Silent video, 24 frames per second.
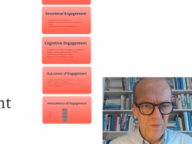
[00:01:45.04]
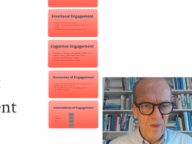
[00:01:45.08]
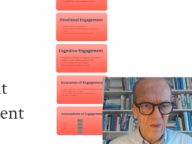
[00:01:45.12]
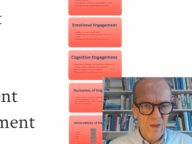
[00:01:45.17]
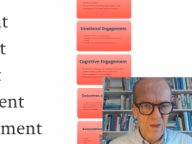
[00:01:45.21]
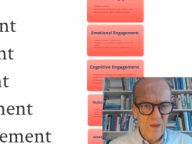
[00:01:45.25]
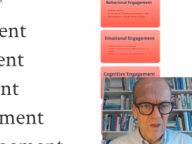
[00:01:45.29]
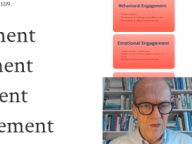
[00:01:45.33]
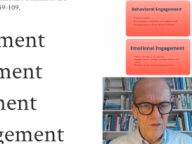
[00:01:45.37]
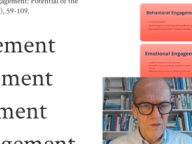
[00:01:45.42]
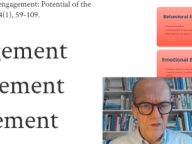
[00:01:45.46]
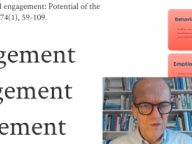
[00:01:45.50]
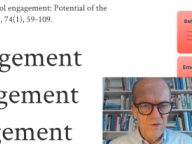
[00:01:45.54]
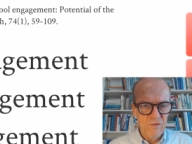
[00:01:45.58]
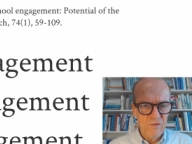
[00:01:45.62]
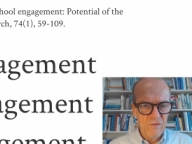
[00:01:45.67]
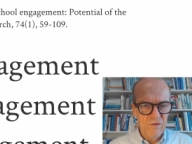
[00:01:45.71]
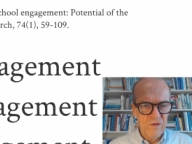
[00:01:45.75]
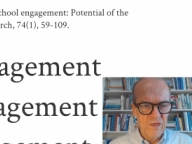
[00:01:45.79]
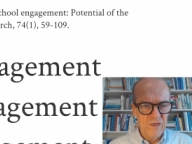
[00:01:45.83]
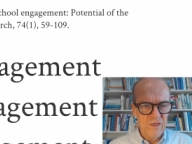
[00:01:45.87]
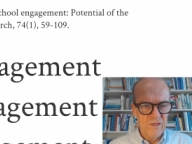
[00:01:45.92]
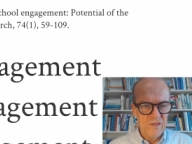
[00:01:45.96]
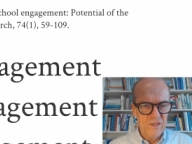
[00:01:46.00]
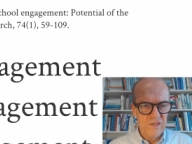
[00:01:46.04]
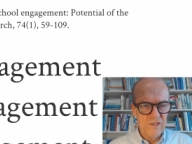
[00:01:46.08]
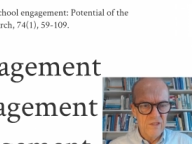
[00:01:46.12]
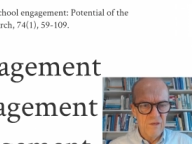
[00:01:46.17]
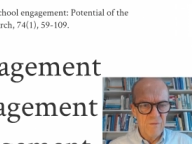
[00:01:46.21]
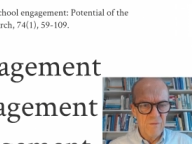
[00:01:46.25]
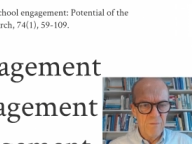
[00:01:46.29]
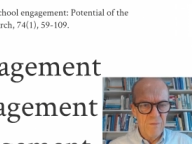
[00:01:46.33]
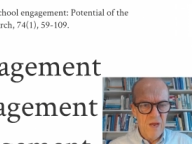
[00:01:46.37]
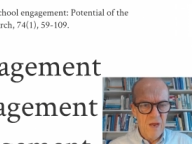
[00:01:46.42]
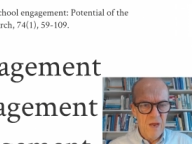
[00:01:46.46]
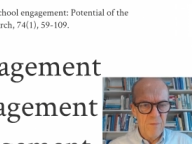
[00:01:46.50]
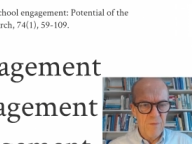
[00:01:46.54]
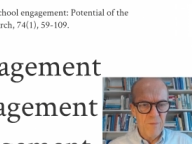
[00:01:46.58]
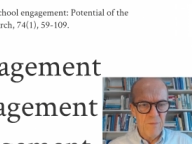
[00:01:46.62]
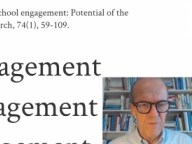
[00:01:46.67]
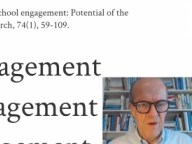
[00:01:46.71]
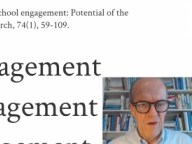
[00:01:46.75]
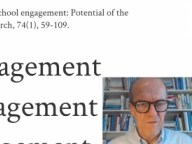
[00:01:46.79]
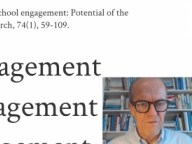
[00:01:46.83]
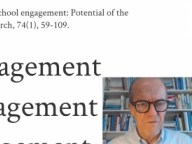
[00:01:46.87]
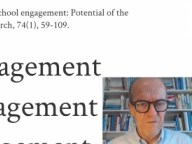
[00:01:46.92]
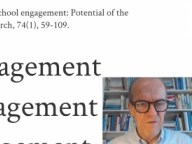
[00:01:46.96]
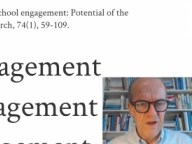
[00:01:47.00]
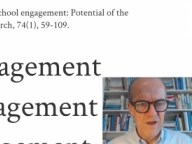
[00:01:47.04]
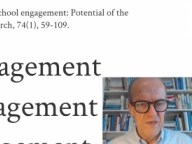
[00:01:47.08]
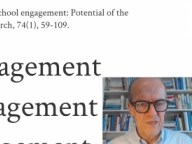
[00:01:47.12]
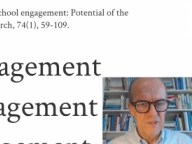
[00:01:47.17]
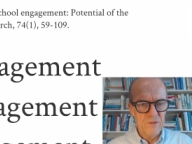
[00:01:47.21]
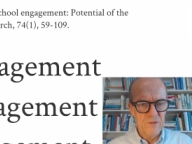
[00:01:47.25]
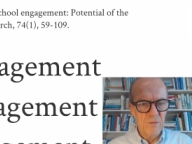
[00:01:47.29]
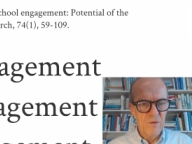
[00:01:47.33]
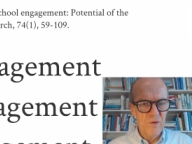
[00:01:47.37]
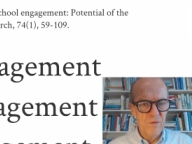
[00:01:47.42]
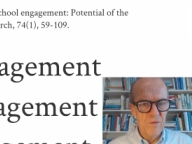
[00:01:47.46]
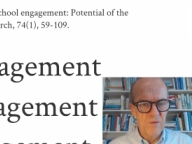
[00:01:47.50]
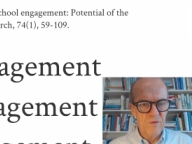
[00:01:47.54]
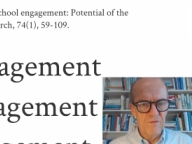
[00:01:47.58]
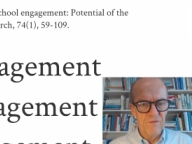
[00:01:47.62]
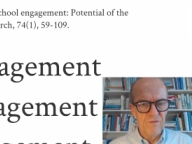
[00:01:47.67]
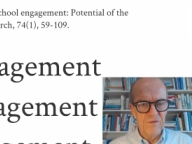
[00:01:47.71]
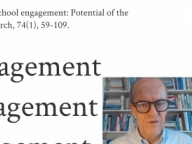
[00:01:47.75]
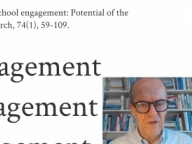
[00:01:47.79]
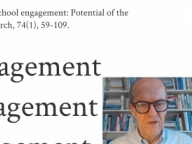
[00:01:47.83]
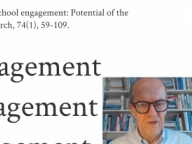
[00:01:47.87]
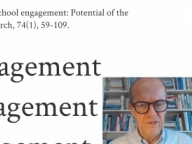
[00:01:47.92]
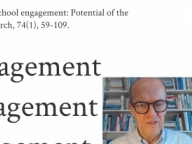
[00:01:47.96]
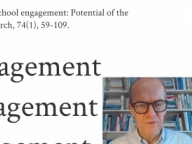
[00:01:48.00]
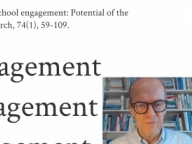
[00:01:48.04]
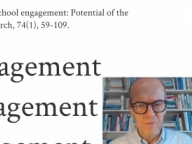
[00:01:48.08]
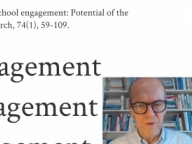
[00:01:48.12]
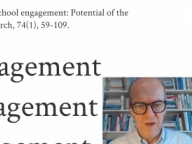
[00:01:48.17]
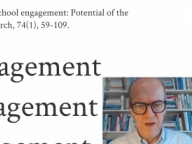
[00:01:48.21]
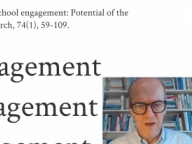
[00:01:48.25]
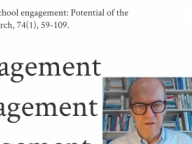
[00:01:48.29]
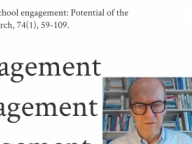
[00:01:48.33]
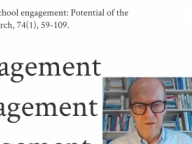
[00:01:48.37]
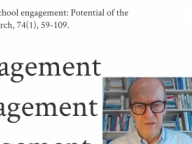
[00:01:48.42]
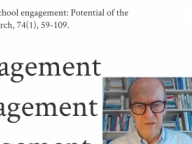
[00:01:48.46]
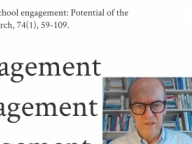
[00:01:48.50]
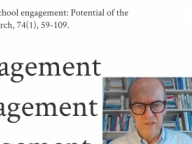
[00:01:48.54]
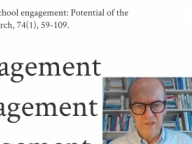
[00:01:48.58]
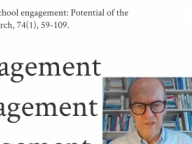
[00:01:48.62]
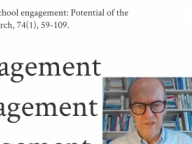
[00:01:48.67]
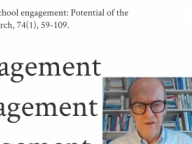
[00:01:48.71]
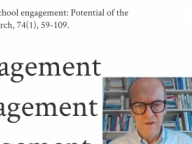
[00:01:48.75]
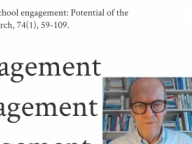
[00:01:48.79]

unit is the paper by Frederiks Blumenfeld in Paris,